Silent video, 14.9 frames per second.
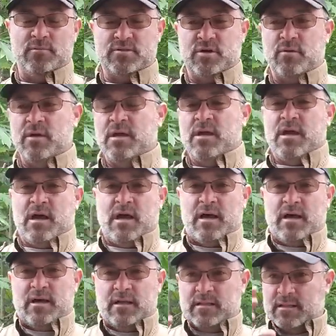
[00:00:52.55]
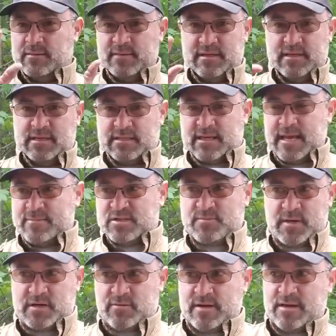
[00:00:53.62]
So uh, let me get the camera
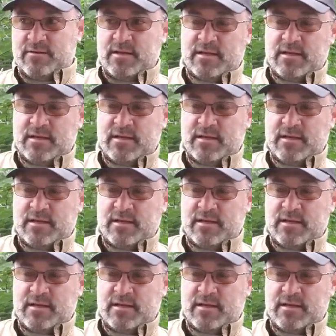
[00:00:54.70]
spun around